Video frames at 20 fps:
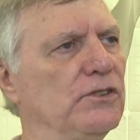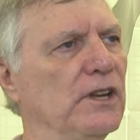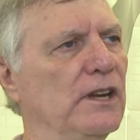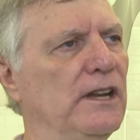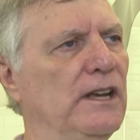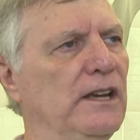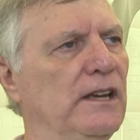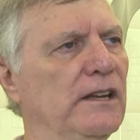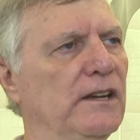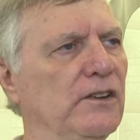
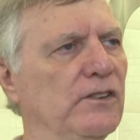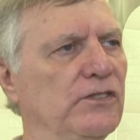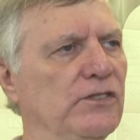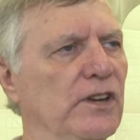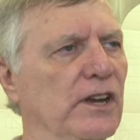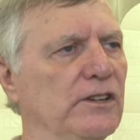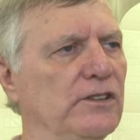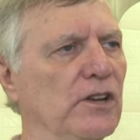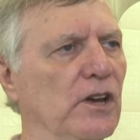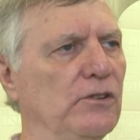He hit his
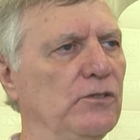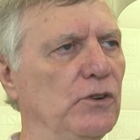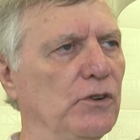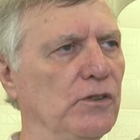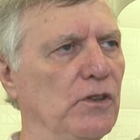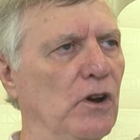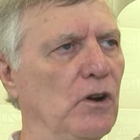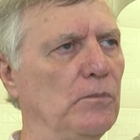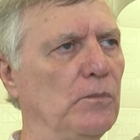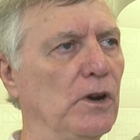
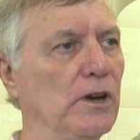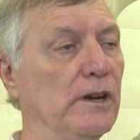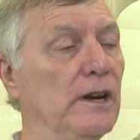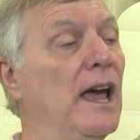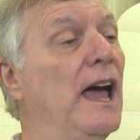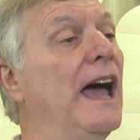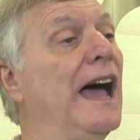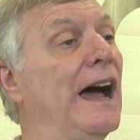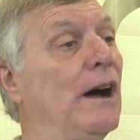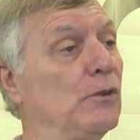600th home run.
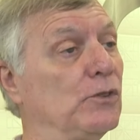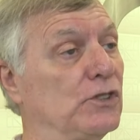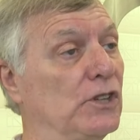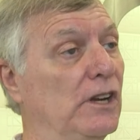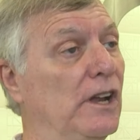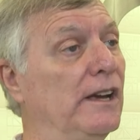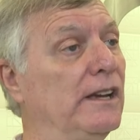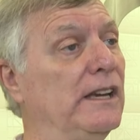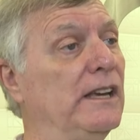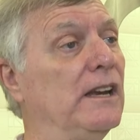I was
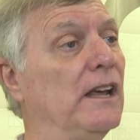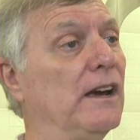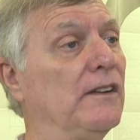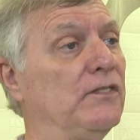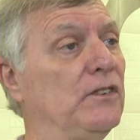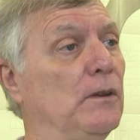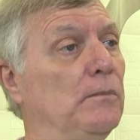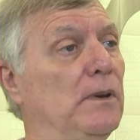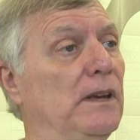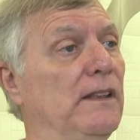lucky
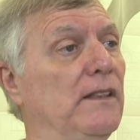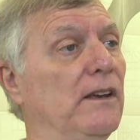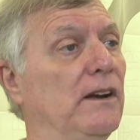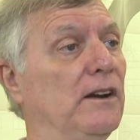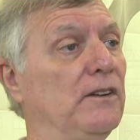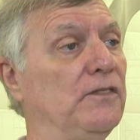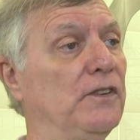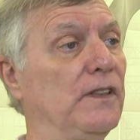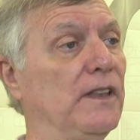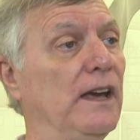enough to be
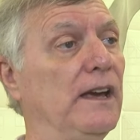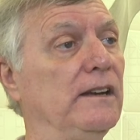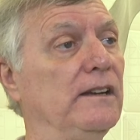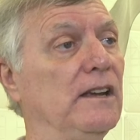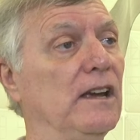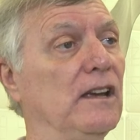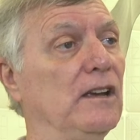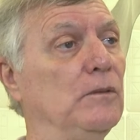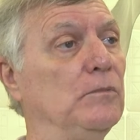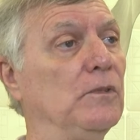there for that
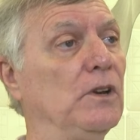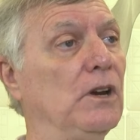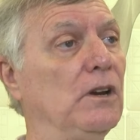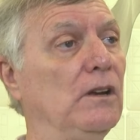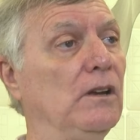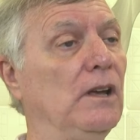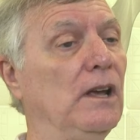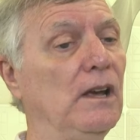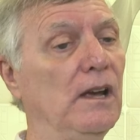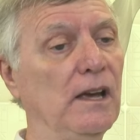game,
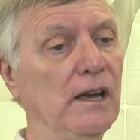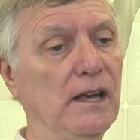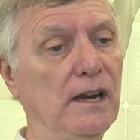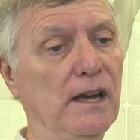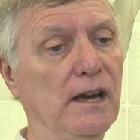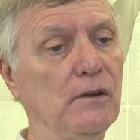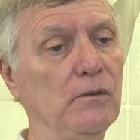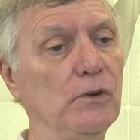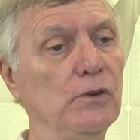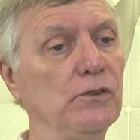
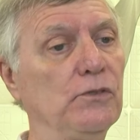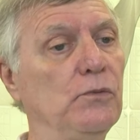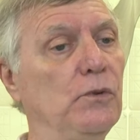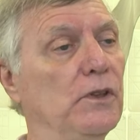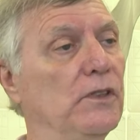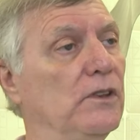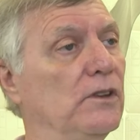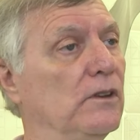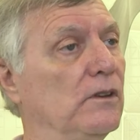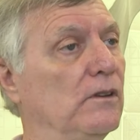and I was
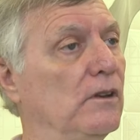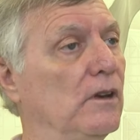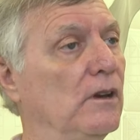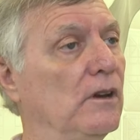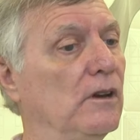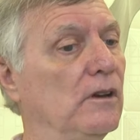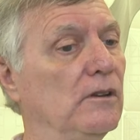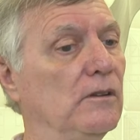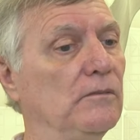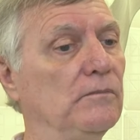with the, uh,
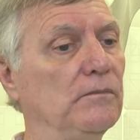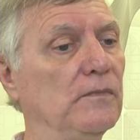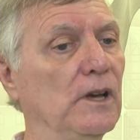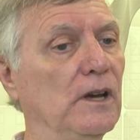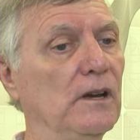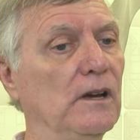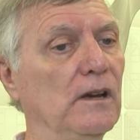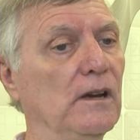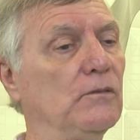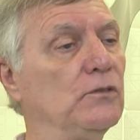
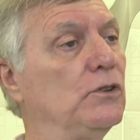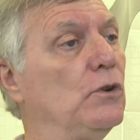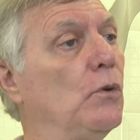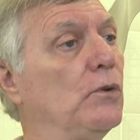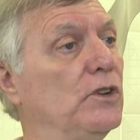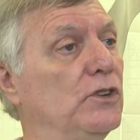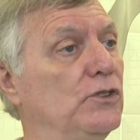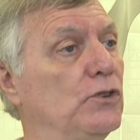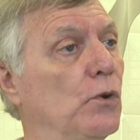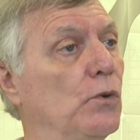uh, I was
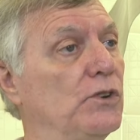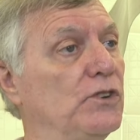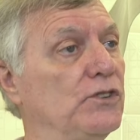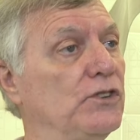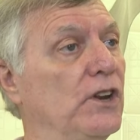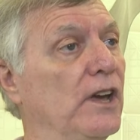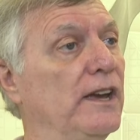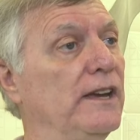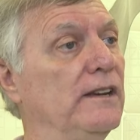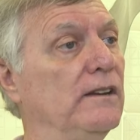going to Georgia
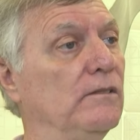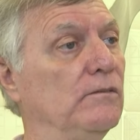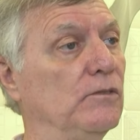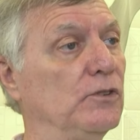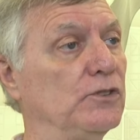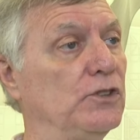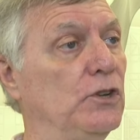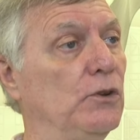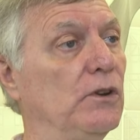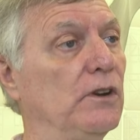State and
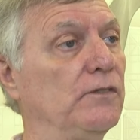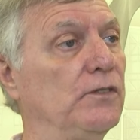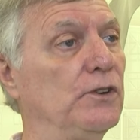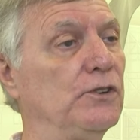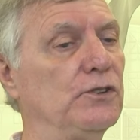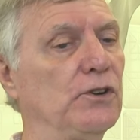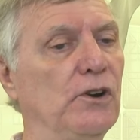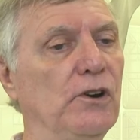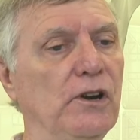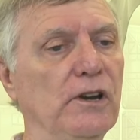was doing it for
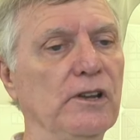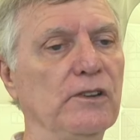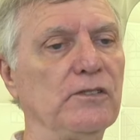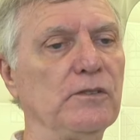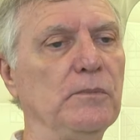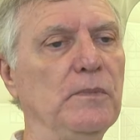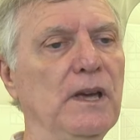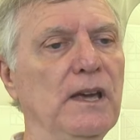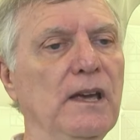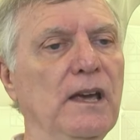
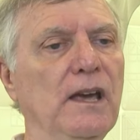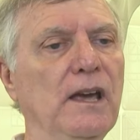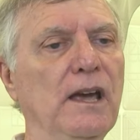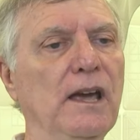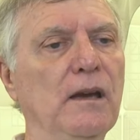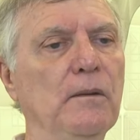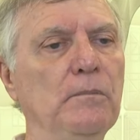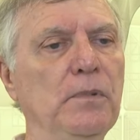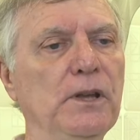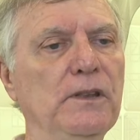journalism.
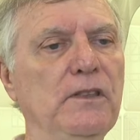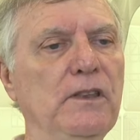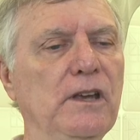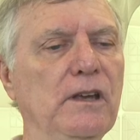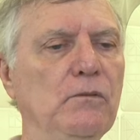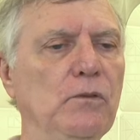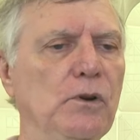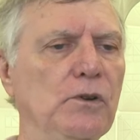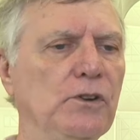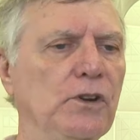But
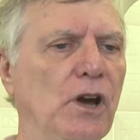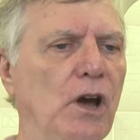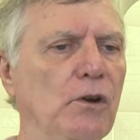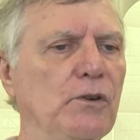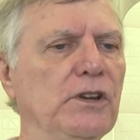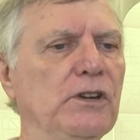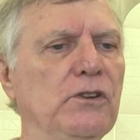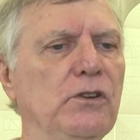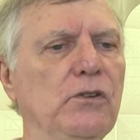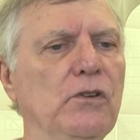then we were
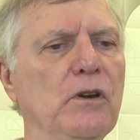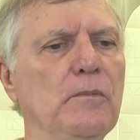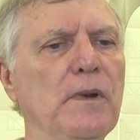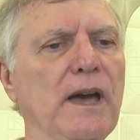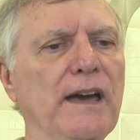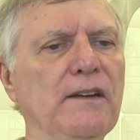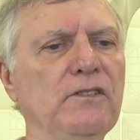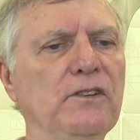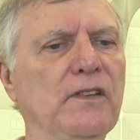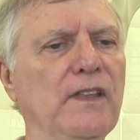talking to him
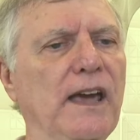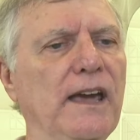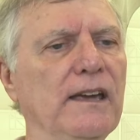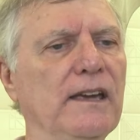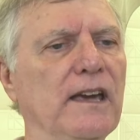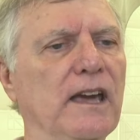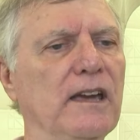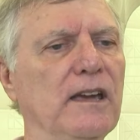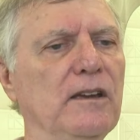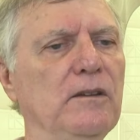after
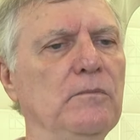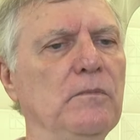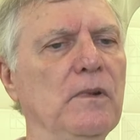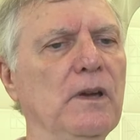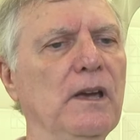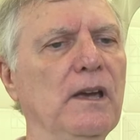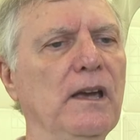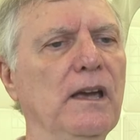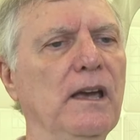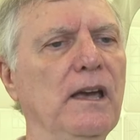that game,
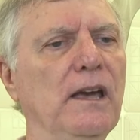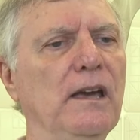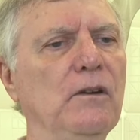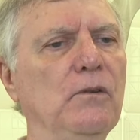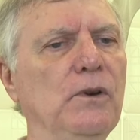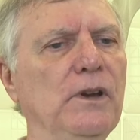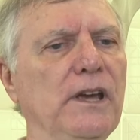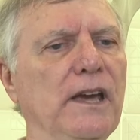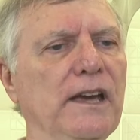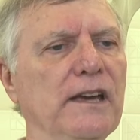
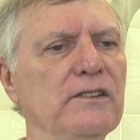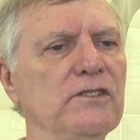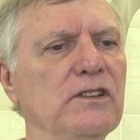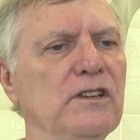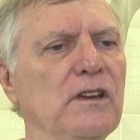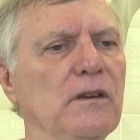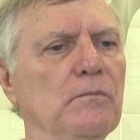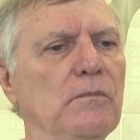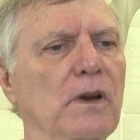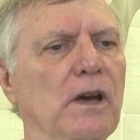and we
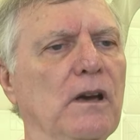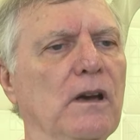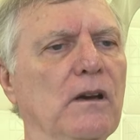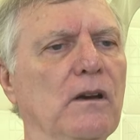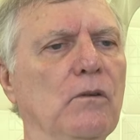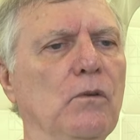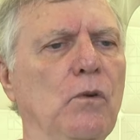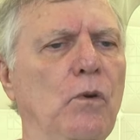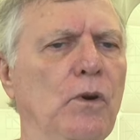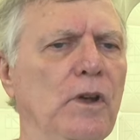asked him,
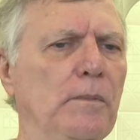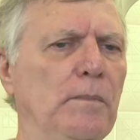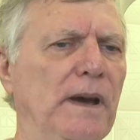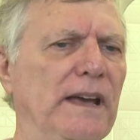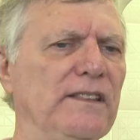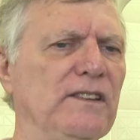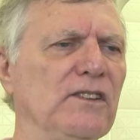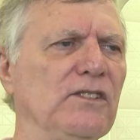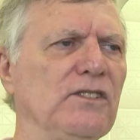uh, well, what about the